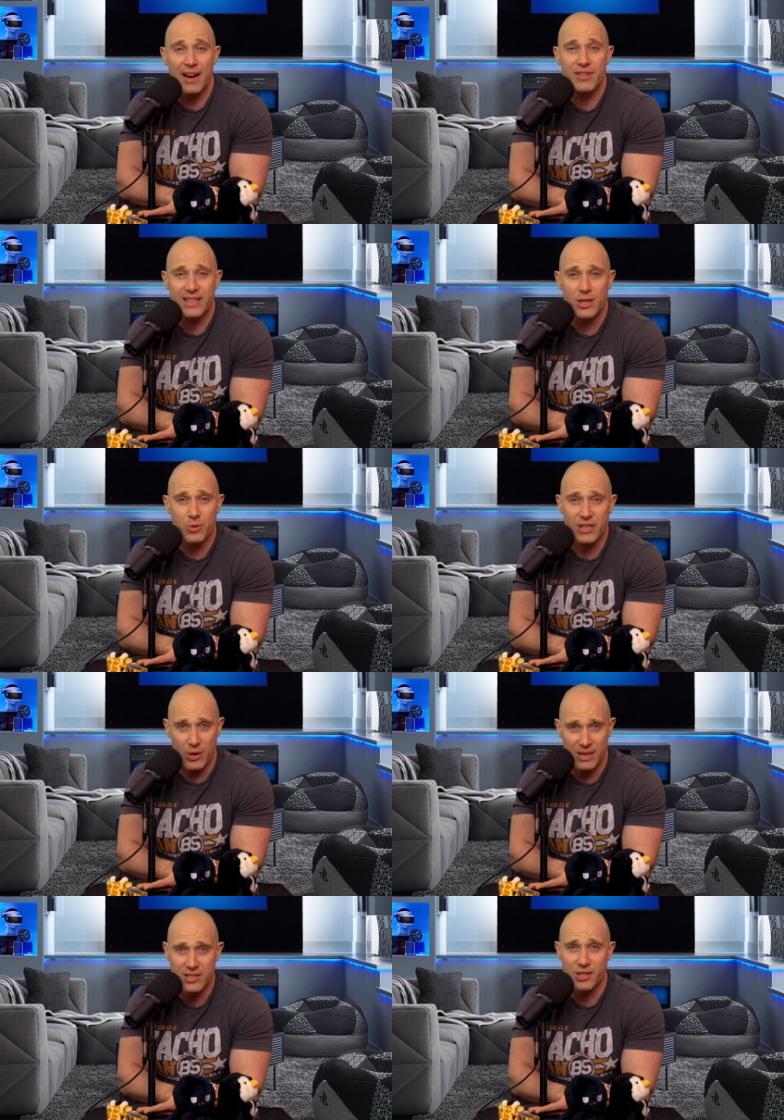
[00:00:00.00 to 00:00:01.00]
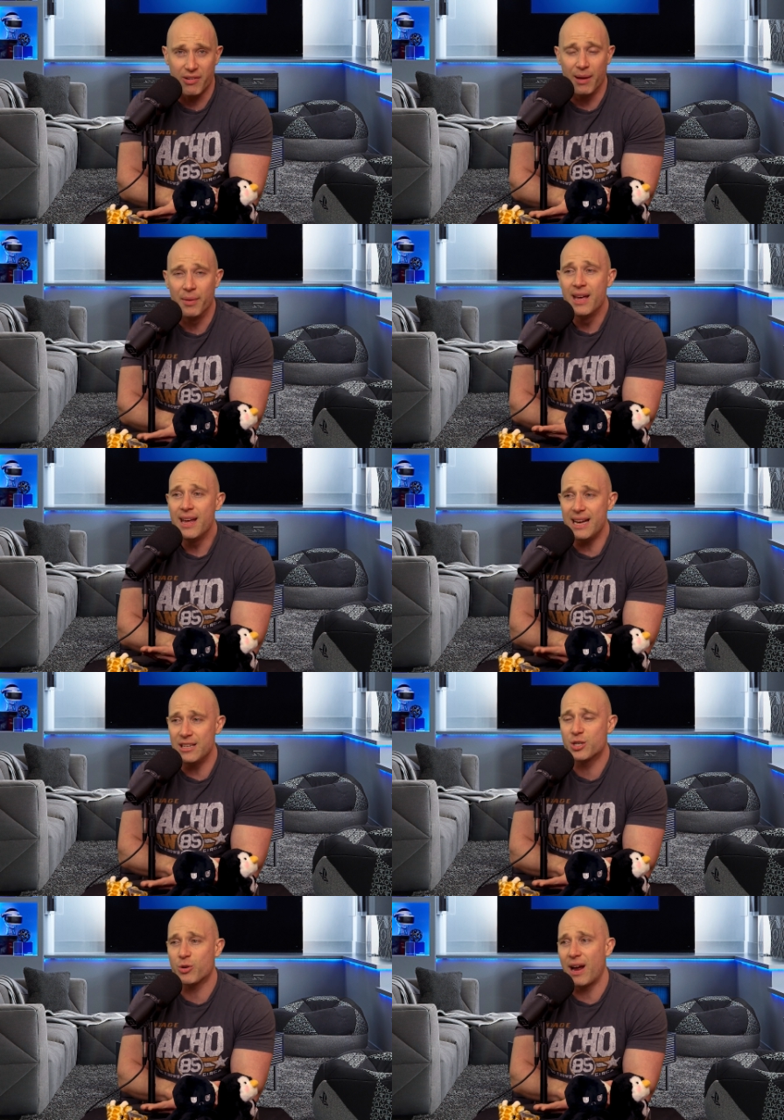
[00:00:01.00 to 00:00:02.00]
like everything you see on Instagram.
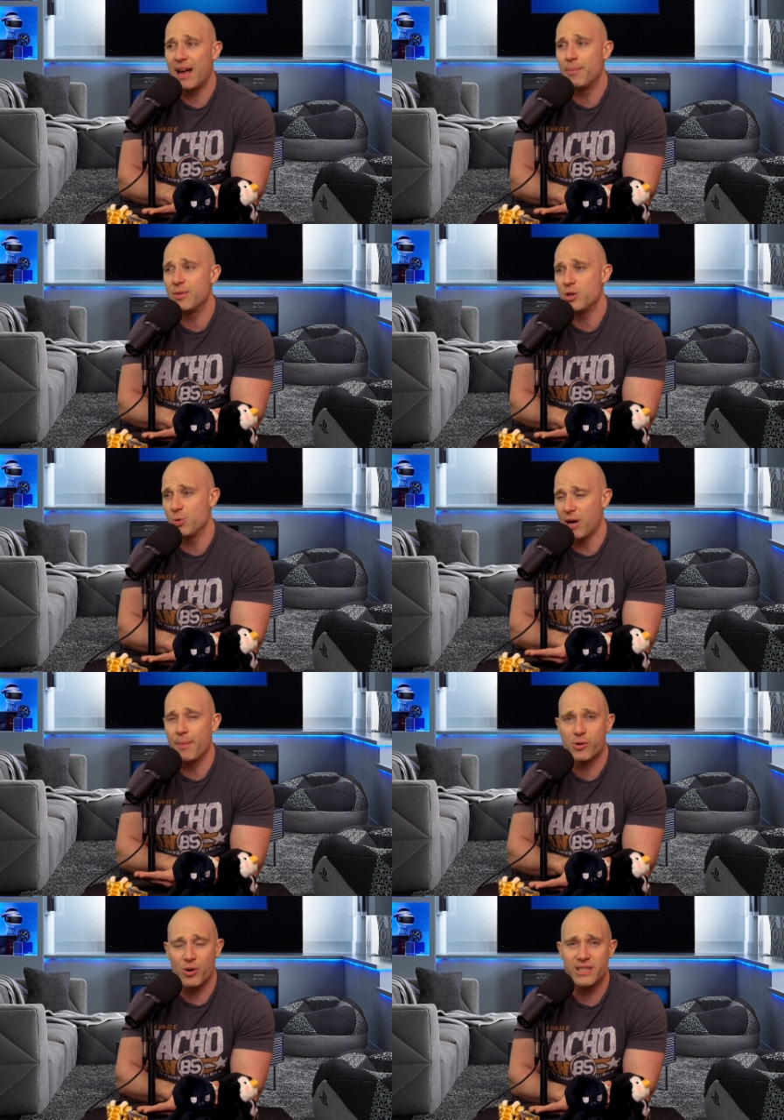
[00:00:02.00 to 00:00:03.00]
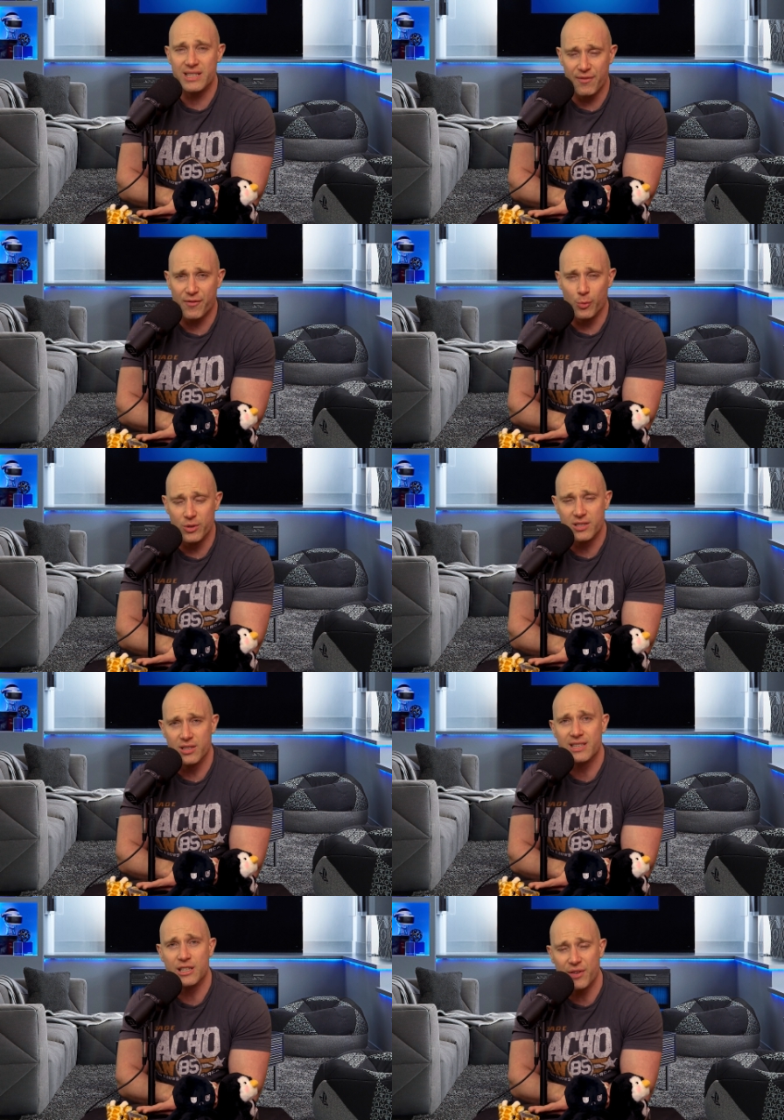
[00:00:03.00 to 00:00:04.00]
Instagram, you come across these
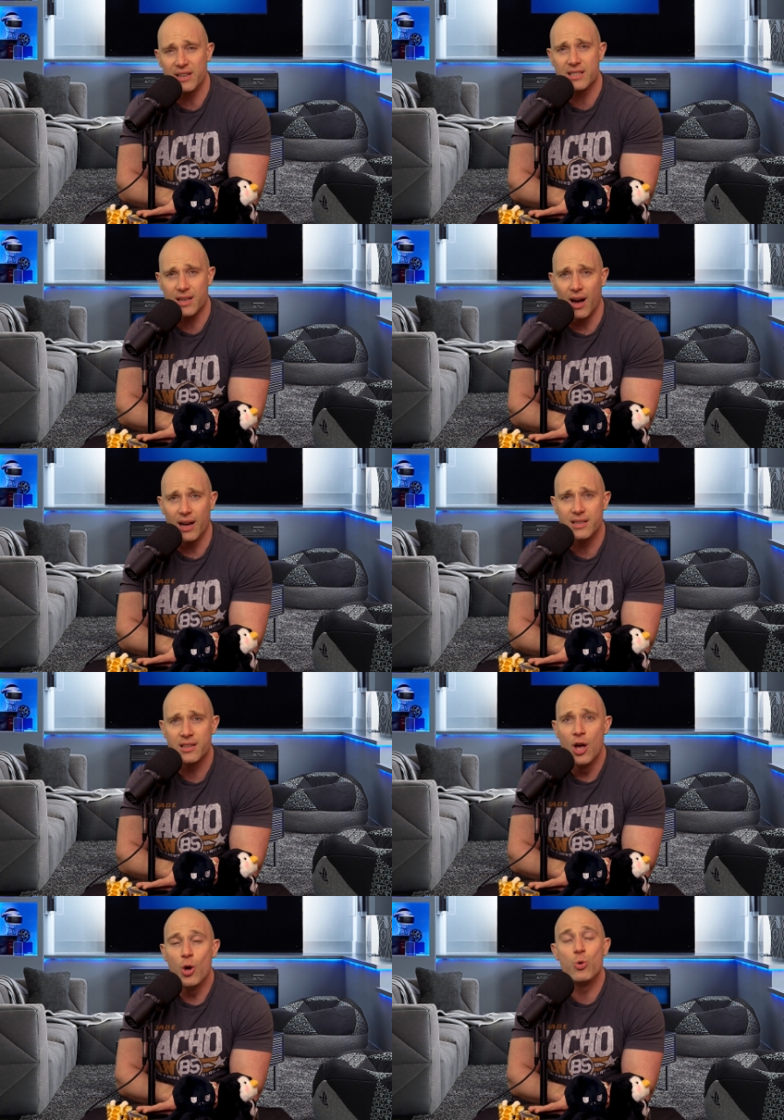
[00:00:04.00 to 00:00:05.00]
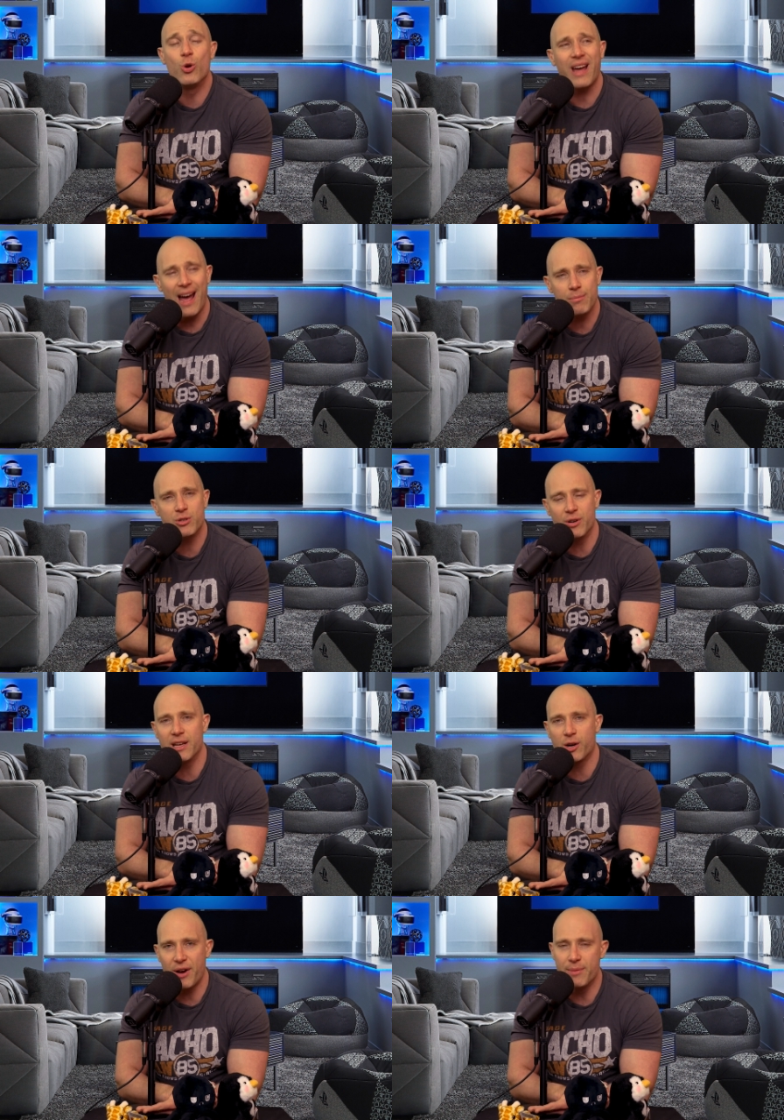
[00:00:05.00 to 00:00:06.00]
influencers, these fitness guys who look
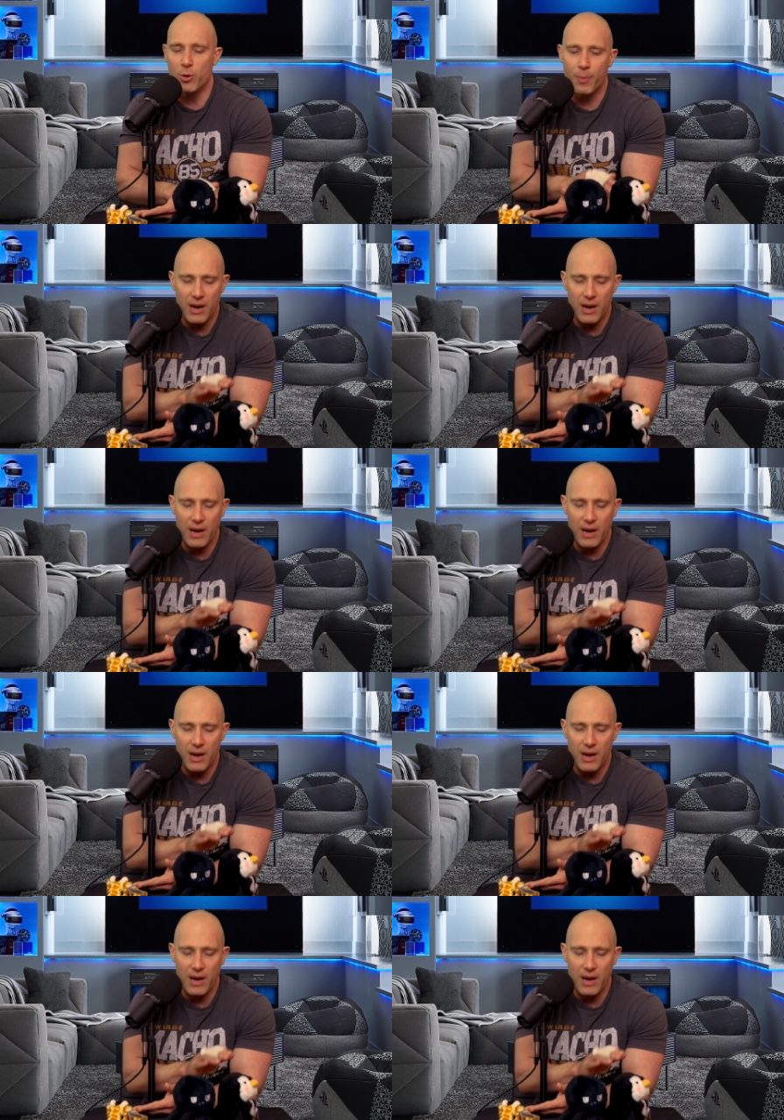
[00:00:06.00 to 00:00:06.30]
absolutely incredible.